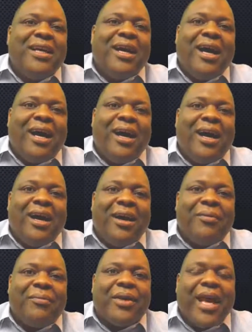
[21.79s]

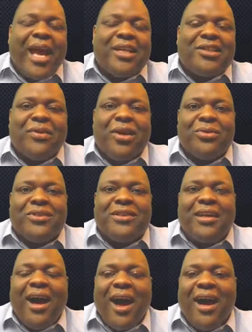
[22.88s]
cash flow
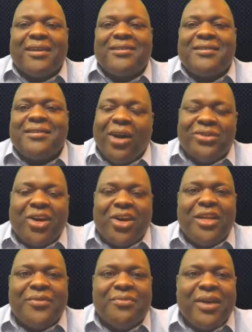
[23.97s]
stocks,
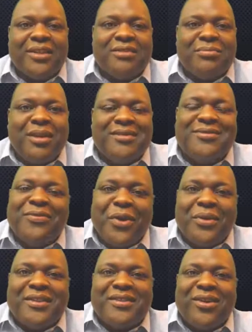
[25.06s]
alternative investments,
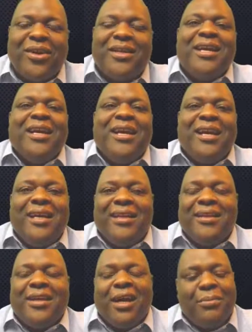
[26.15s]
focus on
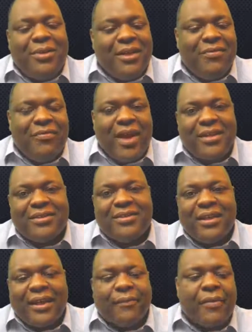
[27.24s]
income
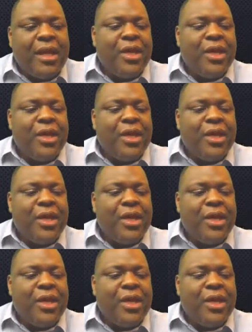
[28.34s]
investing.